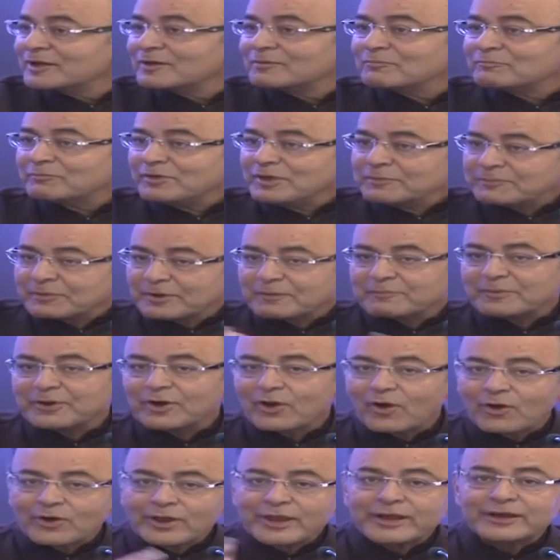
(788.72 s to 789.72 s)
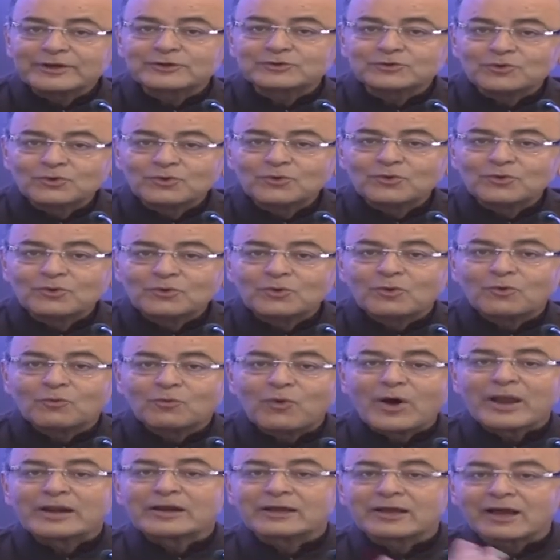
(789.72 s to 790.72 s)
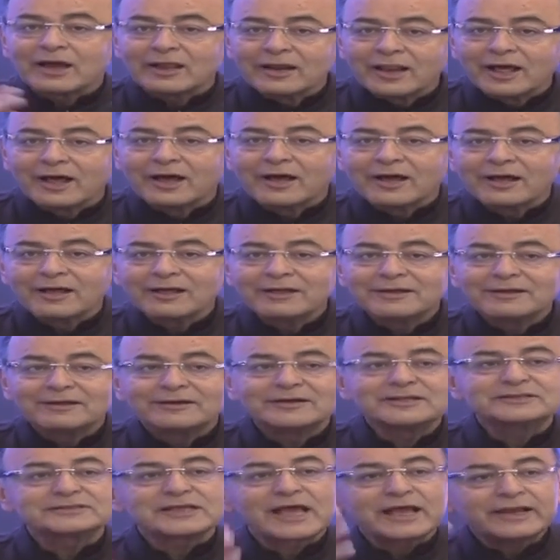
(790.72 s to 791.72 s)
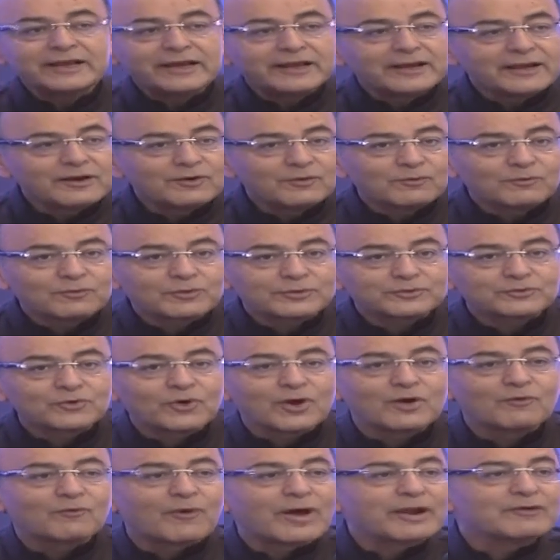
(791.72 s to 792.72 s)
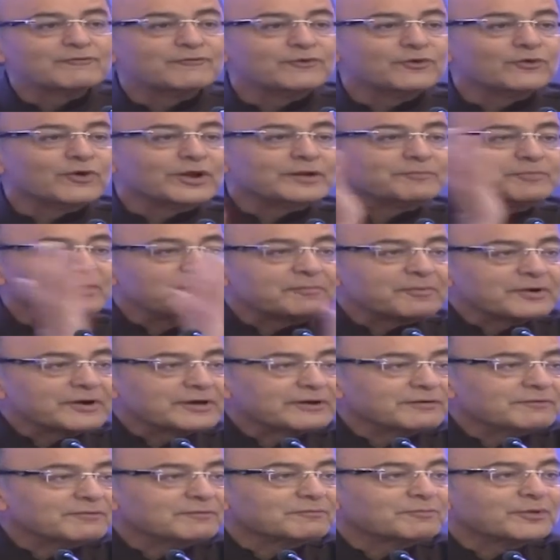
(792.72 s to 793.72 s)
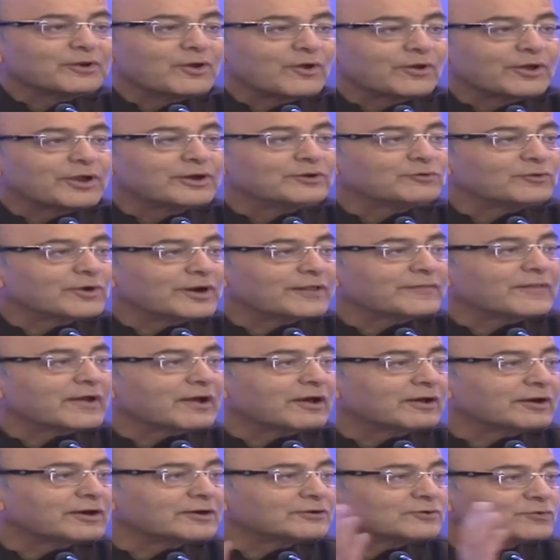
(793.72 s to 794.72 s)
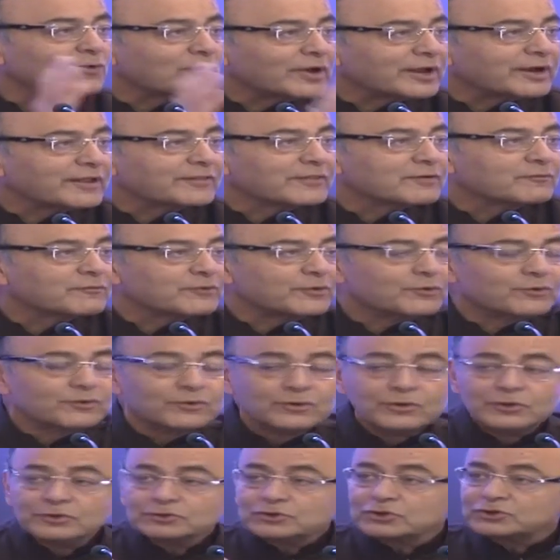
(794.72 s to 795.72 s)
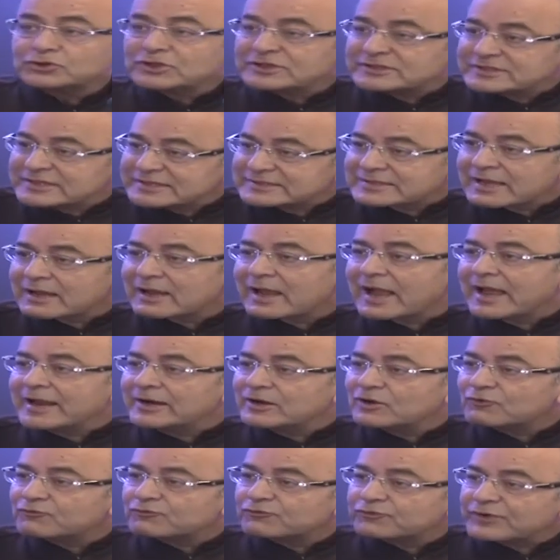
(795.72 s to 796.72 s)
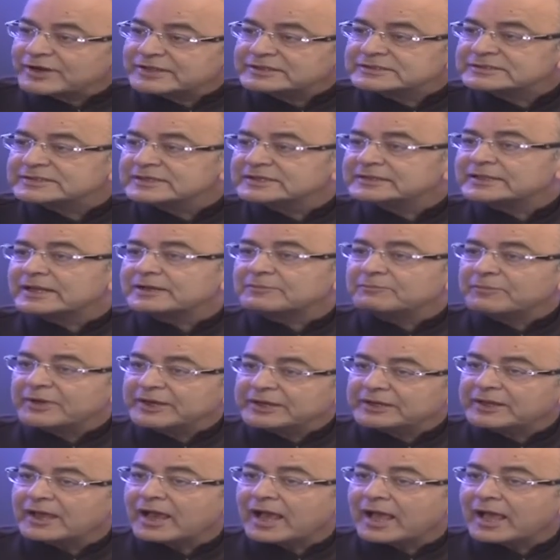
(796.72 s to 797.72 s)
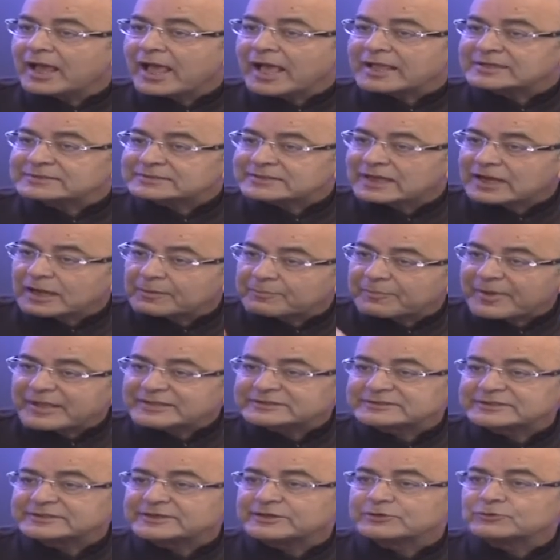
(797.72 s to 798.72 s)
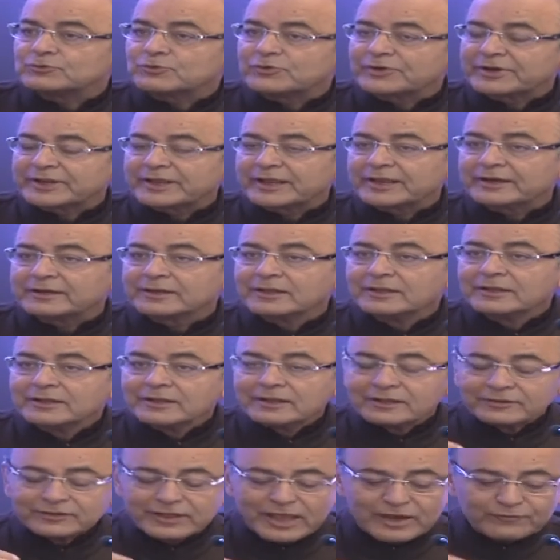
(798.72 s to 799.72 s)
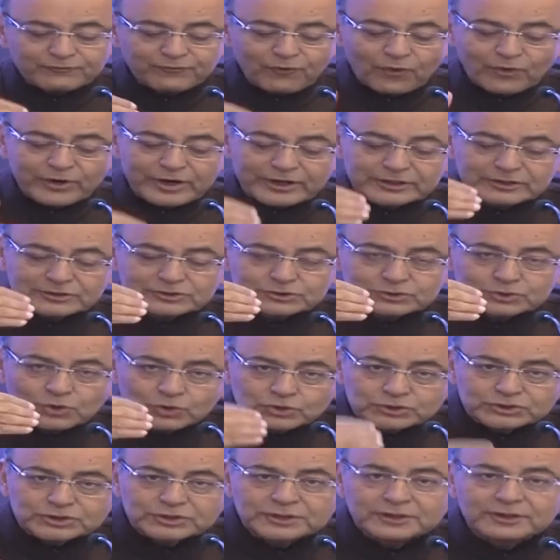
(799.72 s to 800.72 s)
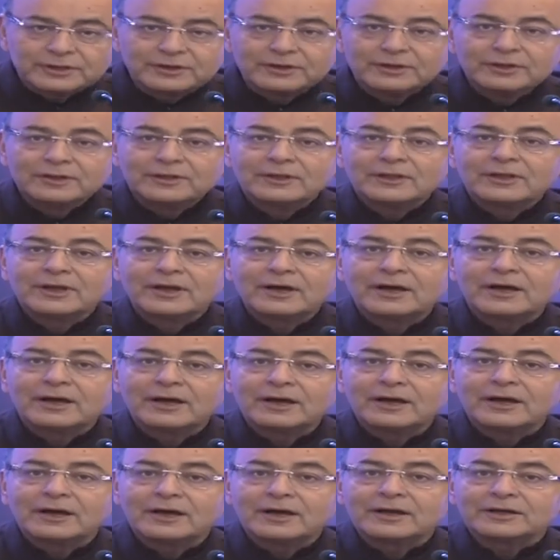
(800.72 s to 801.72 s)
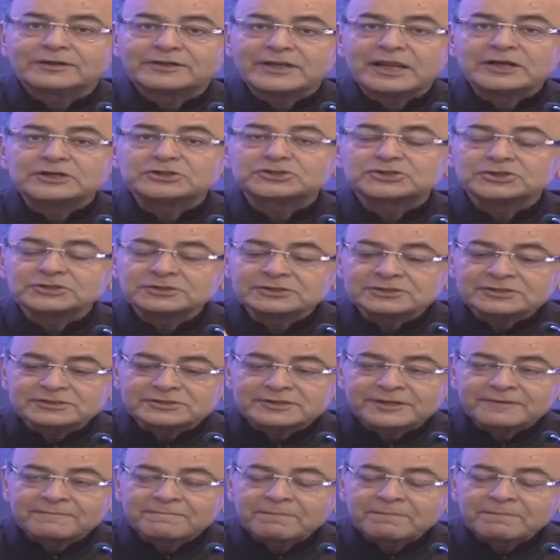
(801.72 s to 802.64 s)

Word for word: people belonging to one color decided in took a one view and people belonging to another color took another view. So this is a kind of frenzy that media has the capacity to create. Therefore, in social uh, uh tensions,